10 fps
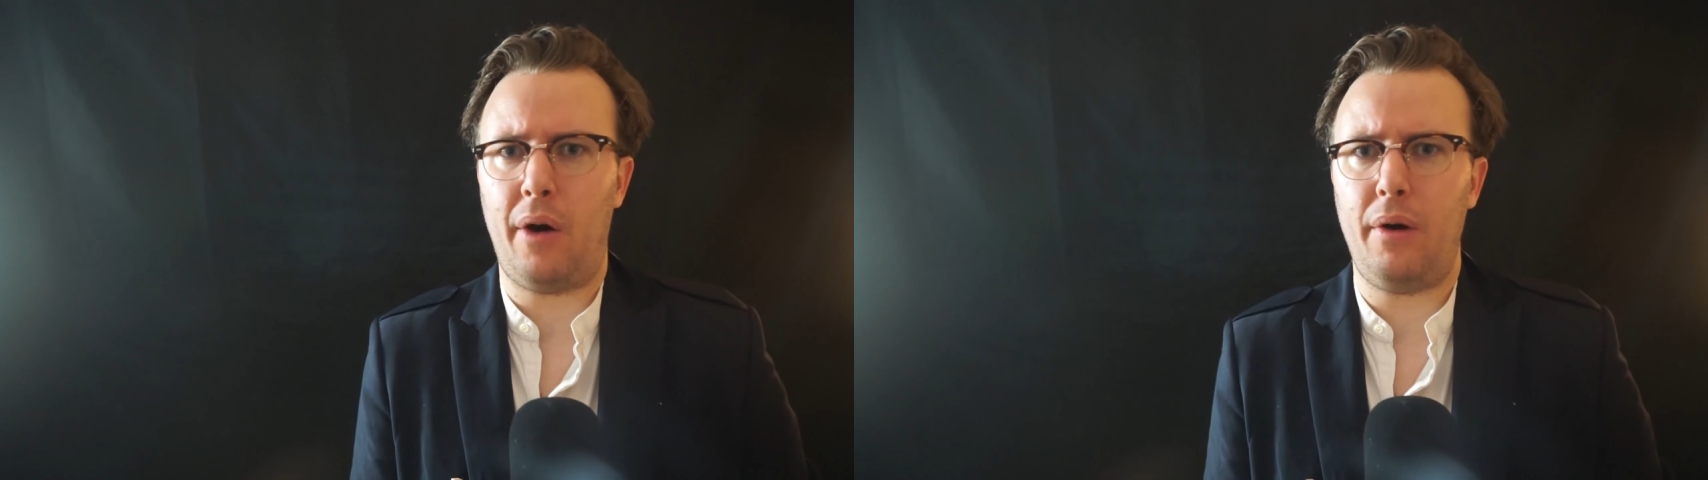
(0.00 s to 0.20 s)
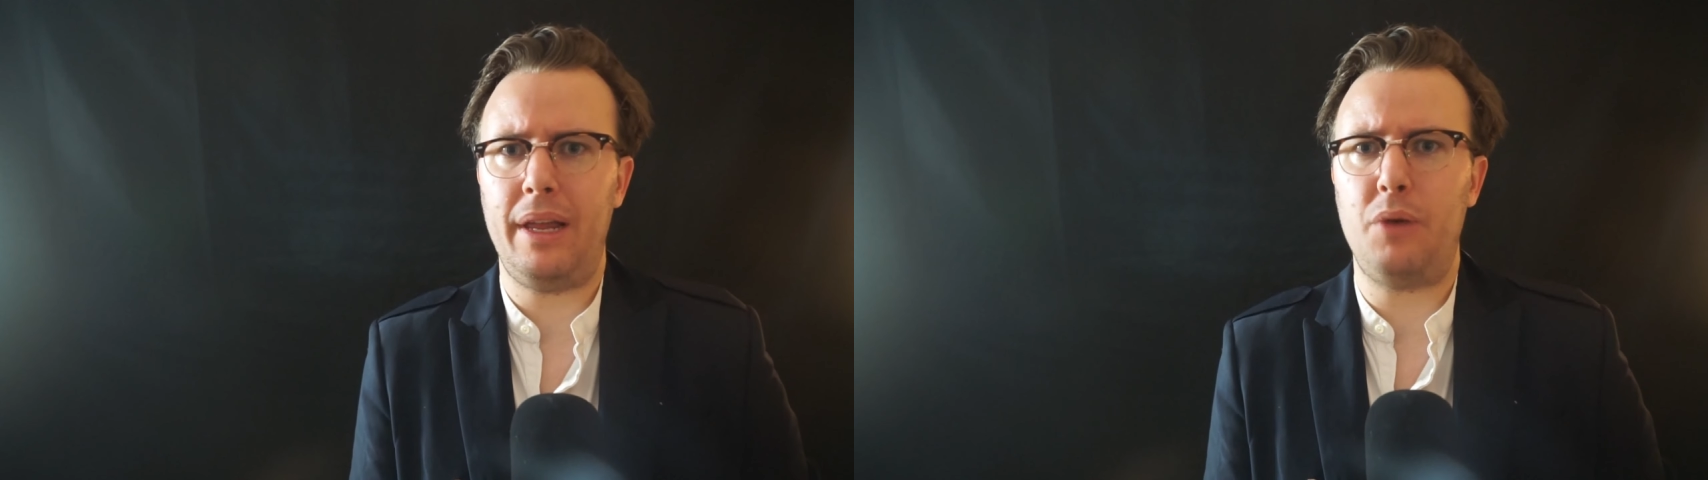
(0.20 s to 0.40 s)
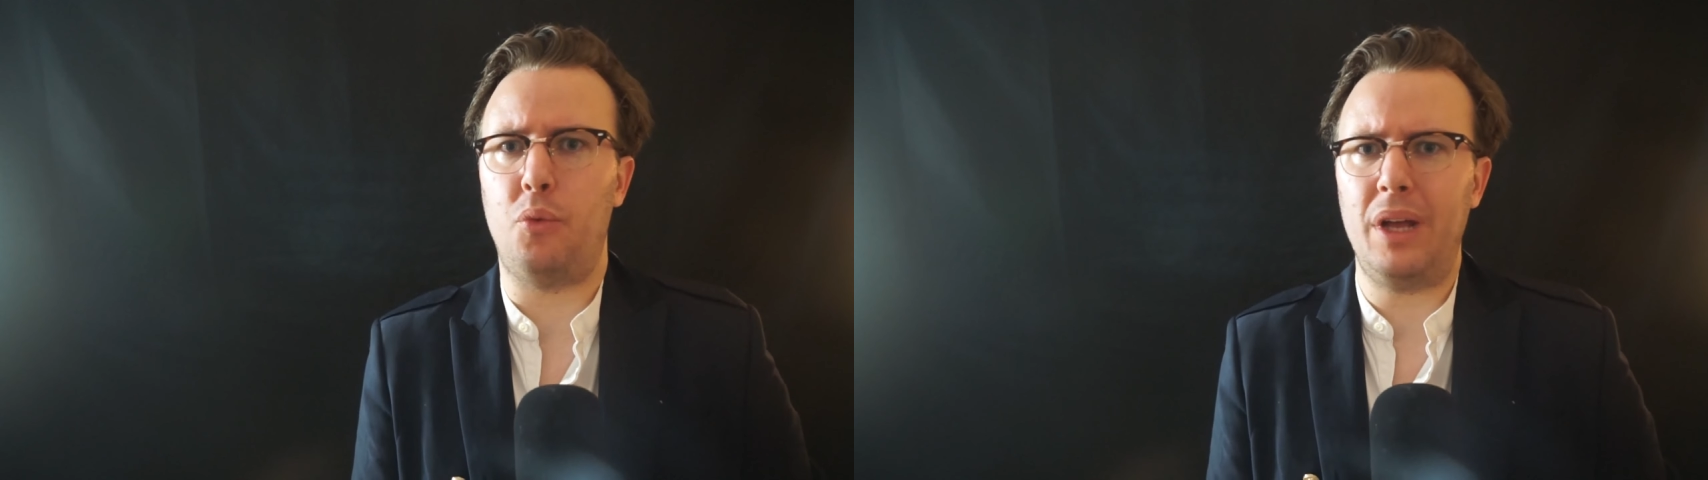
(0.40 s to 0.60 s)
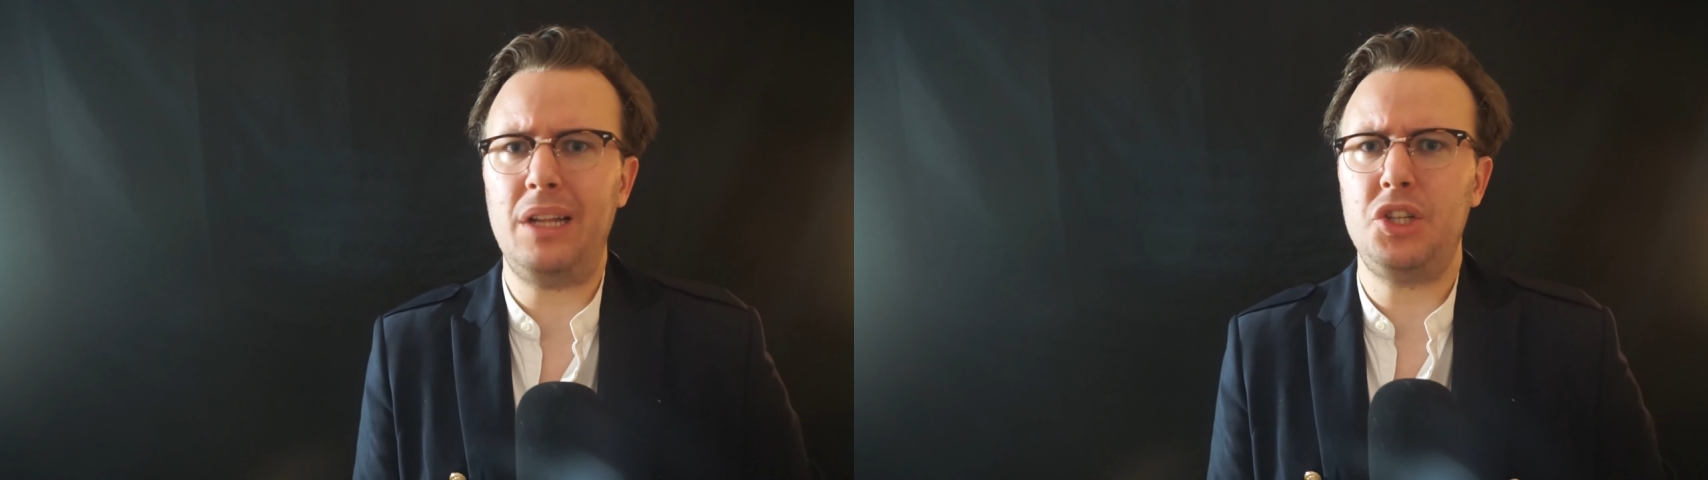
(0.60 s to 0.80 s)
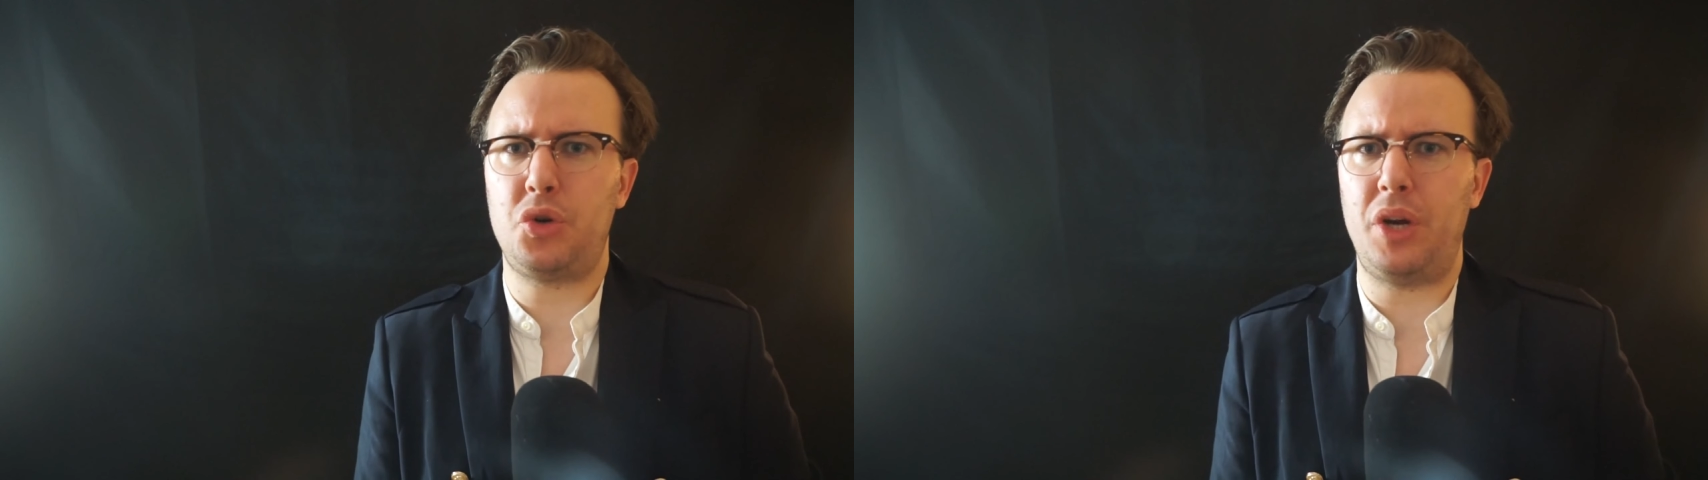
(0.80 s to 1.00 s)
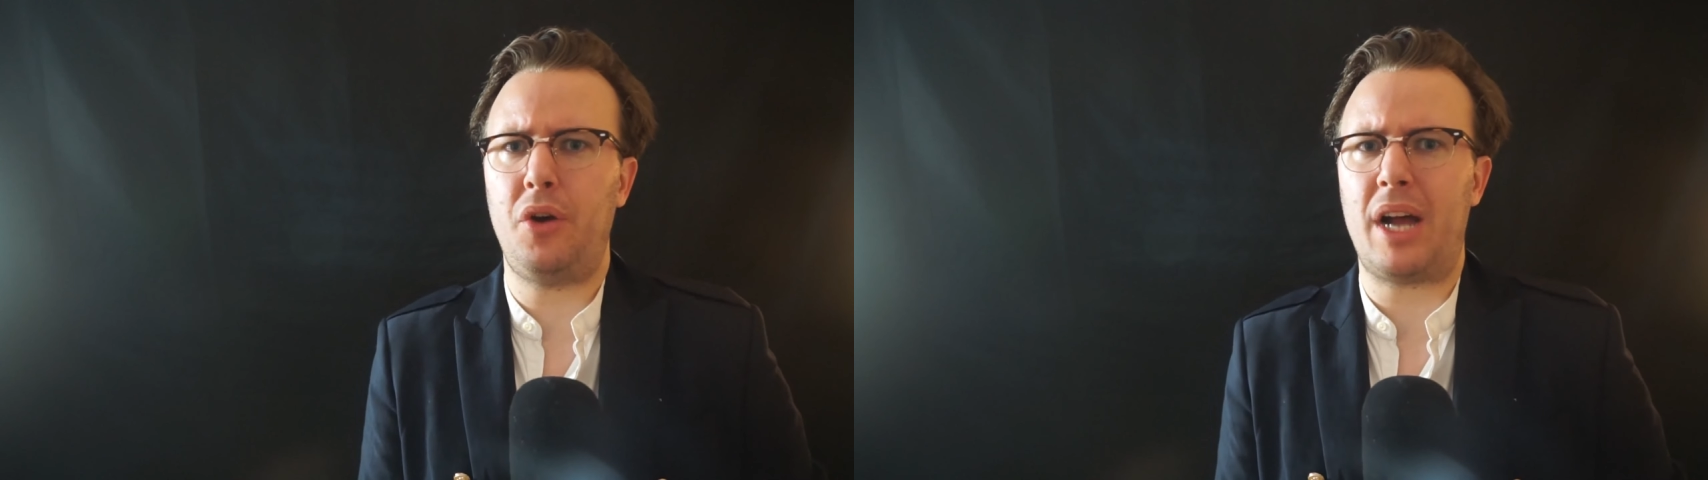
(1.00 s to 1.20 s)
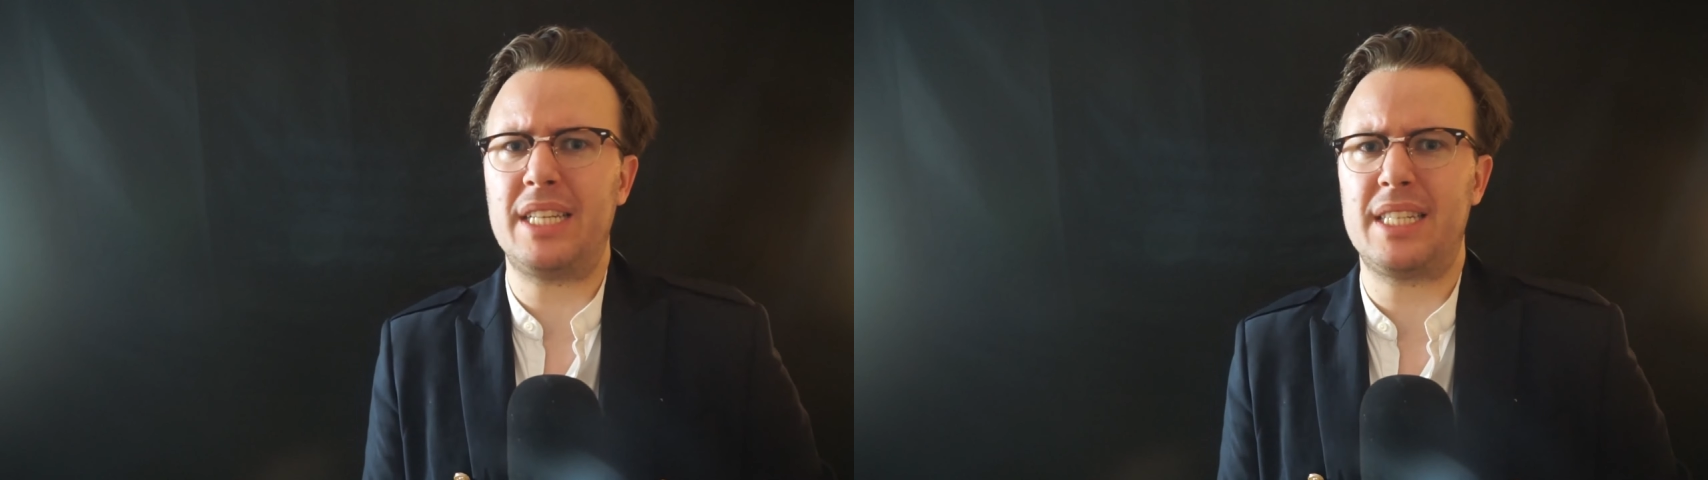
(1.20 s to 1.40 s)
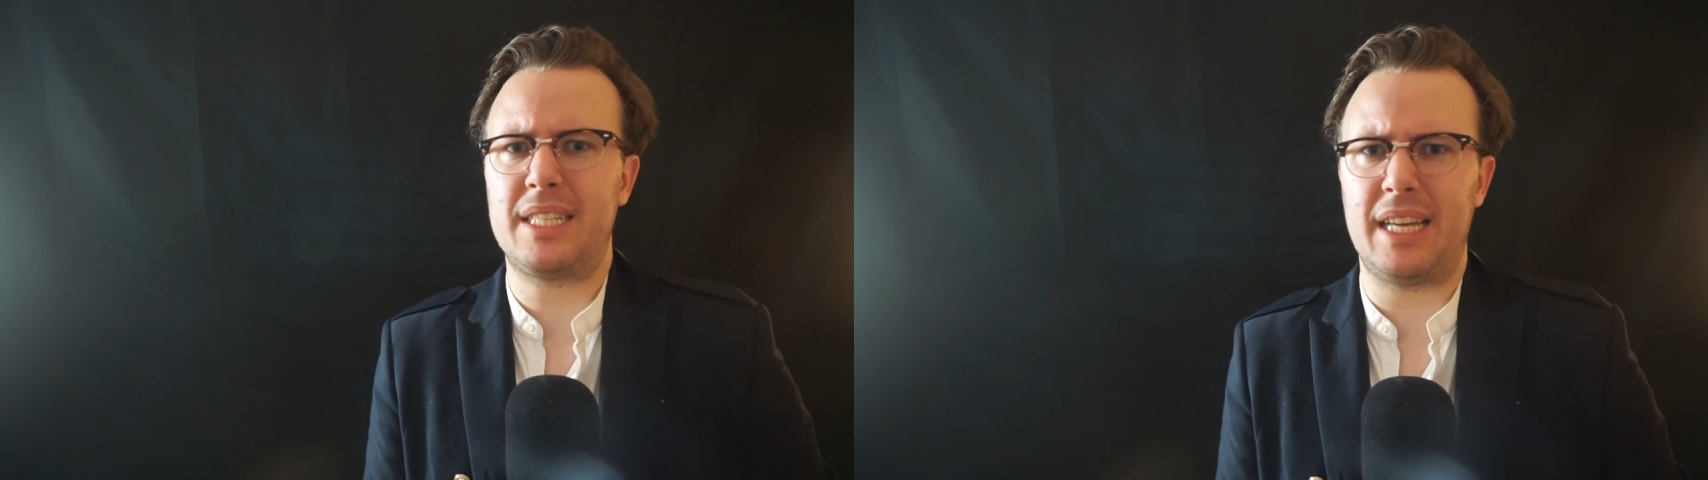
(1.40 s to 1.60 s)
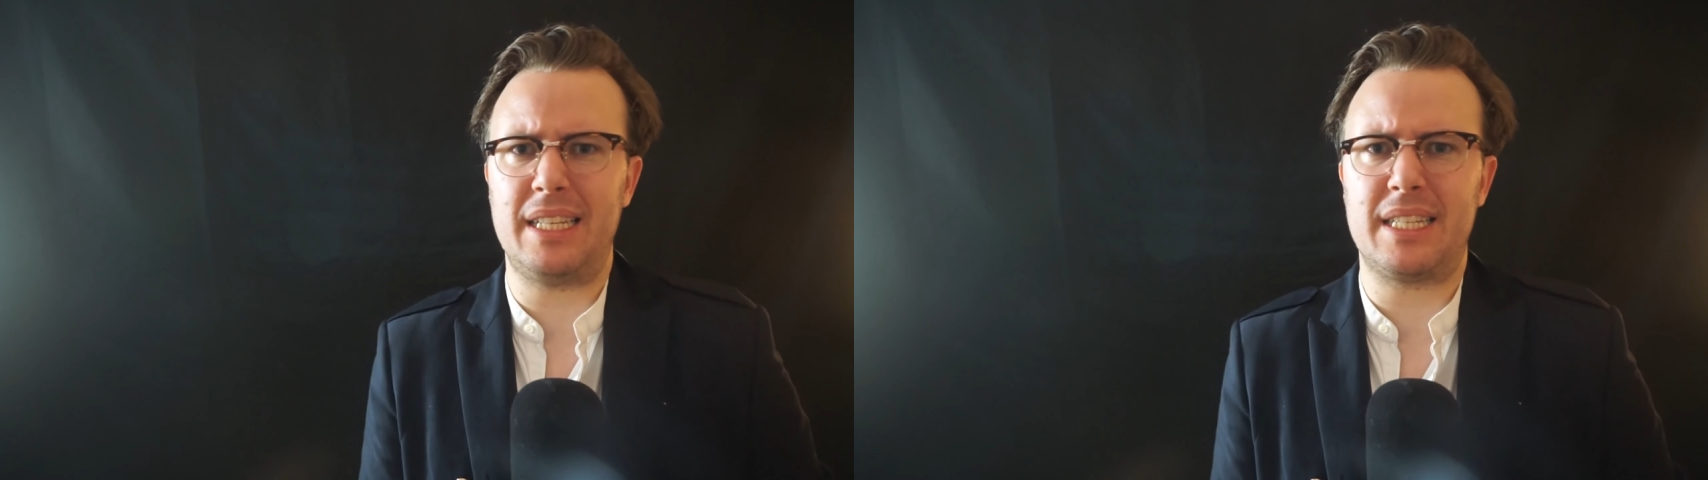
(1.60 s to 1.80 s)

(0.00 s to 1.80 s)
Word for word: hourly will trigger a sell